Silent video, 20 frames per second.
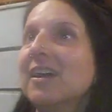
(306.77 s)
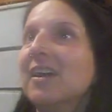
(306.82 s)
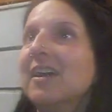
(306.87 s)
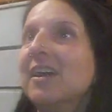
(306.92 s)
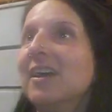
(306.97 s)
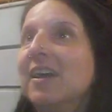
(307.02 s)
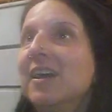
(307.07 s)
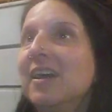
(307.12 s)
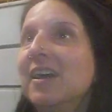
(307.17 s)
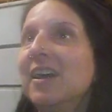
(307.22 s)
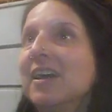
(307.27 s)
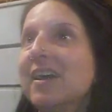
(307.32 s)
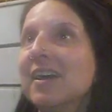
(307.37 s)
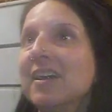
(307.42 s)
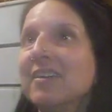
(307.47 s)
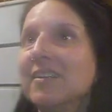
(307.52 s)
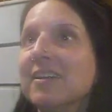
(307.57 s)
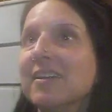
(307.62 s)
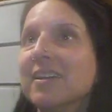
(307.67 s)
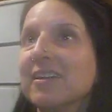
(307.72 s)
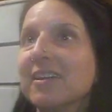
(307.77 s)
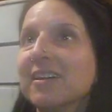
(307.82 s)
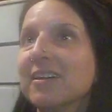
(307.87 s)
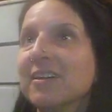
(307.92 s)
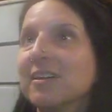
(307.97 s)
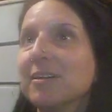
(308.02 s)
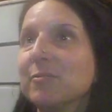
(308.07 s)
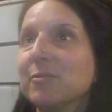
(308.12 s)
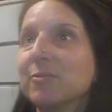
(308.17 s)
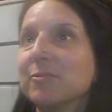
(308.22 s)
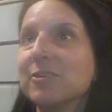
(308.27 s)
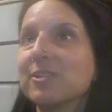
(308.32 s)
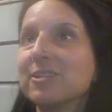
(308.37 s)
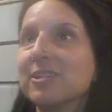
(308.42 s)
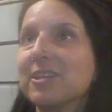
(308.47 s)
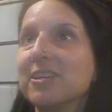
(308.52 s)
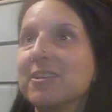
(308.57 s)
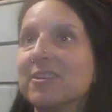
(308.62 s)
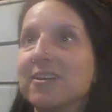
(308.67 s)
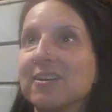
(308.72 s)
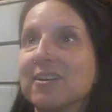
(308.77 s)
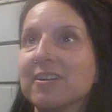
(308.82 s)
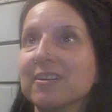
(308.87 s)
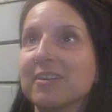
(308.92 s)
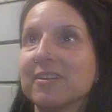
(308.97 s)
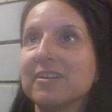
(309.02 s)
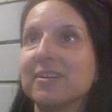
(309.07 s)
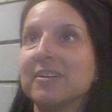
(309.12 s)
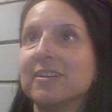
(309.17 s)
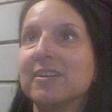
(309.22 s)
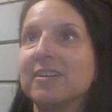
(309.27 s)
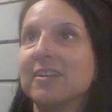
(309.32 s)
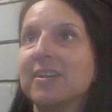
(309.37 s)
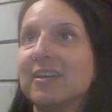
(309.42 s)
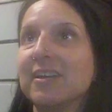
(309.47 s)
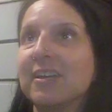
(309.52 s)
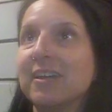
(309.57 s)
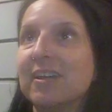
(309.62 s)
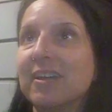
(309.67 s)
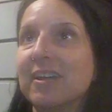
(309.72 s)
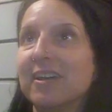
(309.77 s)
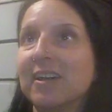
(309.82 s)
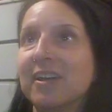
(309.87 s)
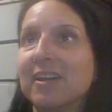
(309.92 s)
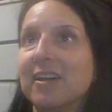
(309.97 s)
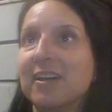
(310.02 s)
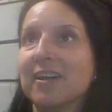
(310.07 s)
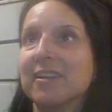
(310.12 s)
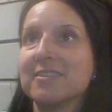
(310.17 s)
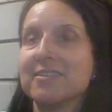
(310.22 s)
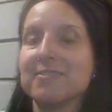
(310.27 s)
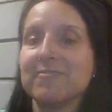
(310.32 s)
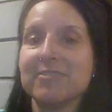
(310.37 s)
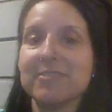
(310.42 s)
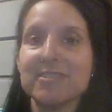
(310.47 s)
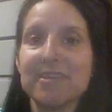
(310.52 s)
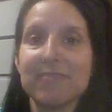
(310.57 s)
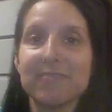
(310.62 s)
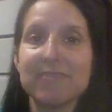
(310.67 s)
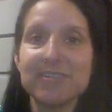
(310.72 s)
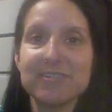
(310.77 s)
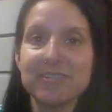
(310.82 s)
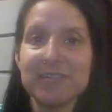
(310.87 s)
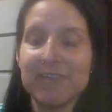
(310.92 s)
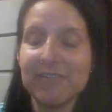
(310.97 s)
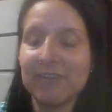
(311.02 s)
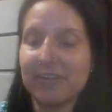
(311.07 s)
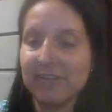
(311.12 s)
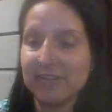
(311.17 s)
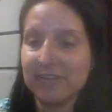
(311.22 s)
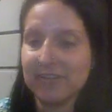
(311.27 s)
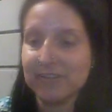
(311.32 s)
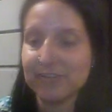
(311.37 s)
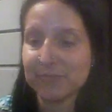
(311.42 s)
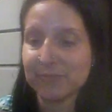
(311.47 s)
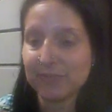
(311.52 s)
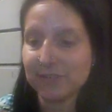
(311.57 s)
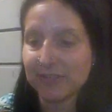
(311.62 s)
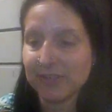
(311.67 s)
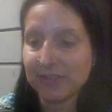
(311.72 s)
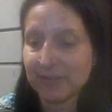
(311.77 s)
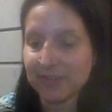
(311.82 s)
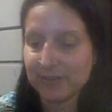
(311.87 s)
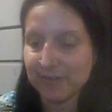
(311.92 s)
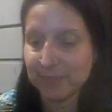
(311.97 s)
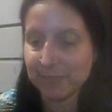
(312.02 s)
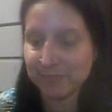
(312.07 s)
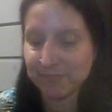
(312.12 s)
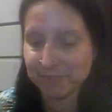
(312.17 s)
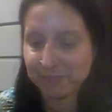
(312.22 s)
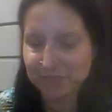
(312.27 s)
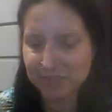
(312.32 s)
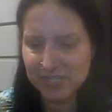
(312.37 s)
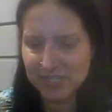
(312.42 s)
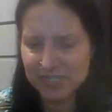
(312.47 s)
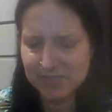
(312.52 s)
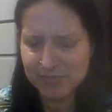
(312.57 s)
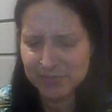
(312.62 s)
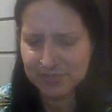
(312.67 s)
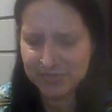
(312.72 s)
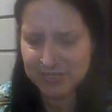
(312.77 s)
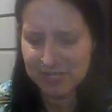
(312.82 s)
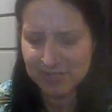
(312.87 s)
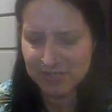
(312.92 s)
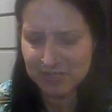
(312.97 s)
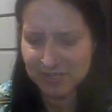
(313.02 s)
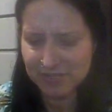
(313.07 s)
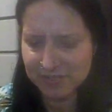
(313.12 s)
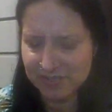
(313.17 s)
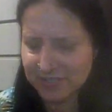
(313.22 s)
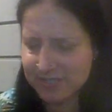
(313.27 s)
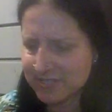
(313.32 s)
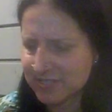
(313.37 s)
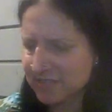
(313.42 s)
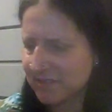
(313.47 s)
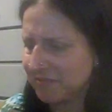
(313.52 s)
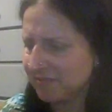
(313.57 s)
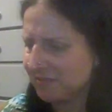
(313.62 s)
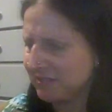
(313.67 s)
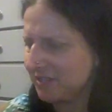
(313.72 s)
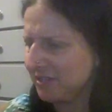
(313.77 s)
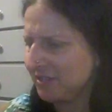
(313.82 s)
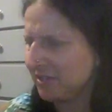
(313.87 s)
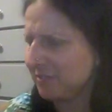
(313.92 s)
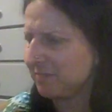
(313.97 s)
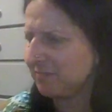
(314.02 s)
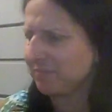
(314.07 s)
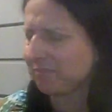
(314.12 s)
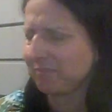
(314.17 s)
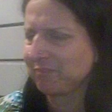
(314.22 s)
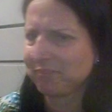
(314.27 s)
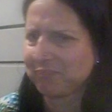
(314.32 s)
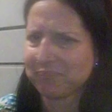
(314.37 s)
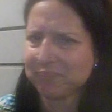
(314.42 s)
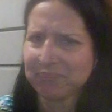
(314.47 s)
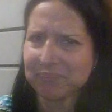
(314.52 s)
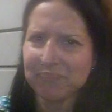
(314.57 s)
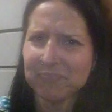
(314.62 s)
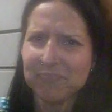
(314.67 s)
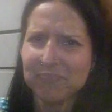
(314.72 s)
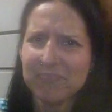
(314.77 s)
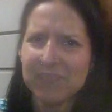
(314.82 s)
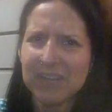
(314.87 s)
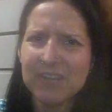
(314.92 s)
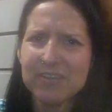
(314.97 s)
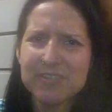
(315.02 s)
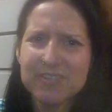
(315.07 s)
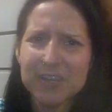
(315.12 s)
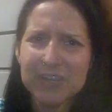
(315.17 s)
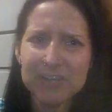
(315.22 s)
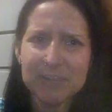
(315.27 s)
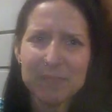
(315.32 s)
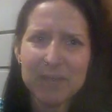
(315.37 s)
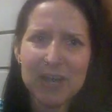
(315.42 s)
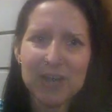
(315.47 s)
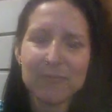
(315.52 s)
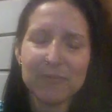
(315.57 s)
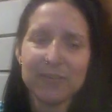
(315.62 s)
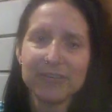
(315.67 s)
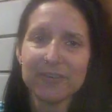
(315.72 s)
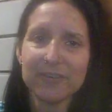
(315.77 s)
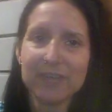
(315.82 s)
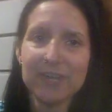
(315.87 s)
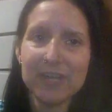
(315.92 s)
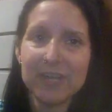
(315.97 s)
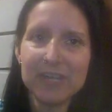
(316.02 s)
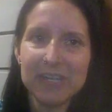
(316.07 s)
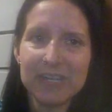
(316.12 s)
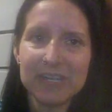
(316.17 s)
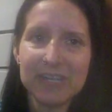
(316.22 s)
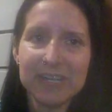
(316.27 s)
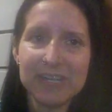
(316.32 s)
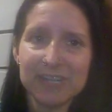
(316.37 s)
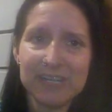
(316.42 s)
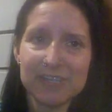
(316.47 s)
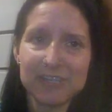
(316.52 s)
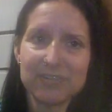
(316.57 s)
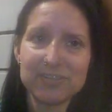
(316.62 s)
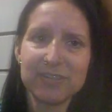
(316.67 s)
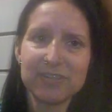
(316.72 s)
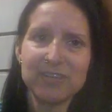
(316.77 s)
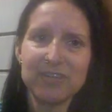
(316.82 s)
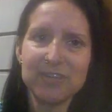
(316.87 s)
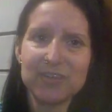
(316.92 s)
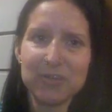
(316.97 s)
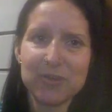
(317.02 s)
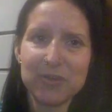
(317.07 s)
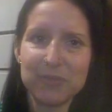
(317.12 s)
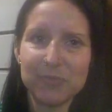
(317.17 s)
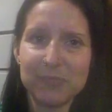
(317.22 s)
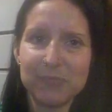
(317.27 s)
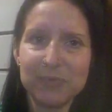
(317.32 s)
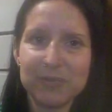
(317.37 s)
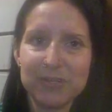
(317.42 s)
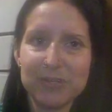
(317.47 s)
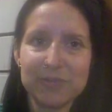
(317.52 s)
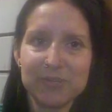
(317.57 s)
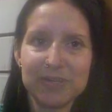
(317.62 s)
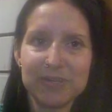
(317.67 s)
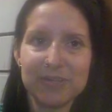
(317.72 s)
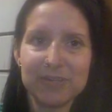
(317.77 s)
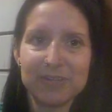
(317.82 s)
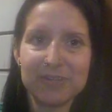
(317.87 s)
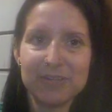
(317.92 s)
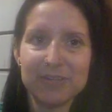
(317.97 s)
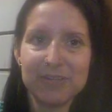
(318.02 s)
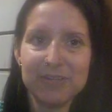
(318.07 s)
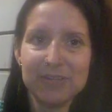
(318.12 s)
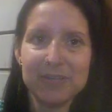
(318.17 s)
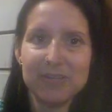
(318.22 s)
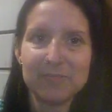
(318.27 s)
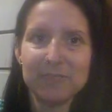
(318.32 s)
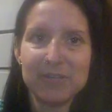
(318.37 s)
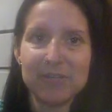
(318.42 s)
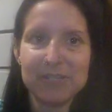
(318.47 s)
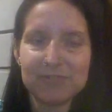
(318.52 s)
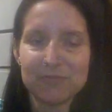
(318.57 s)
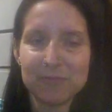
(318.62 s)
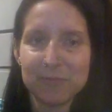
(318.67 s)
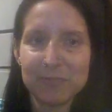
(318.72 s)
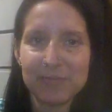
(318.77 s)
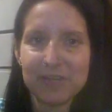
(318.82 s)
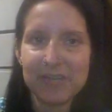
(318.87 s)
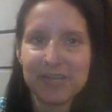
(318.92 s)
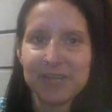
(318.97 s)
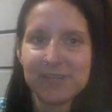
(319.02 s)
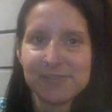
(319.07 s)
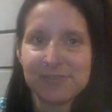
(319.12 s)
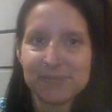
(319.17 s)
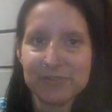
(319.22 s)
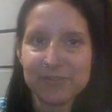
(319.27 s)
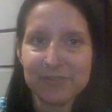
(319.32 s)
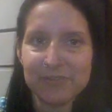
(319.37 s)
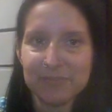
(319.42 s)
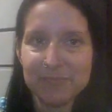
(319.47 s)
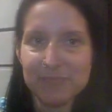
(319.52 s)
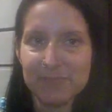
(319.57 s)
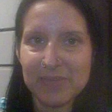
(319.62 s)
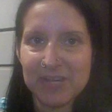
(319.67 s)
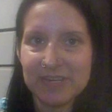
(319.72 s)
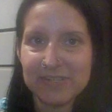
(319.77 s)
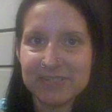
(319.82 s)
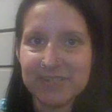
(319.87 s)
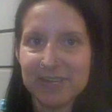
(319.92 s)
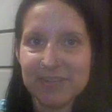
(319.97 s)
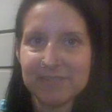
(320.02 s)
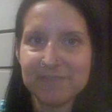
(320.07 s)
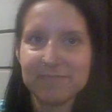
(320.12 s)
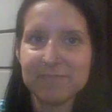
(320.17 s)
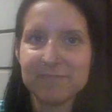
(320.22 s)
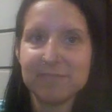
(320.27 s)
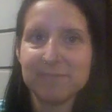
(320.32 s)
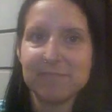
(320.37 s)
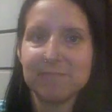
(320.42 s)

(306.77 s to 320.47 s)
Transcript: And then I watch Enoch 777. He's really good. He puts out a lot of good stuff. And he's talking about when you're getting, you know, when you're in a peaceful place, when you're in a meditative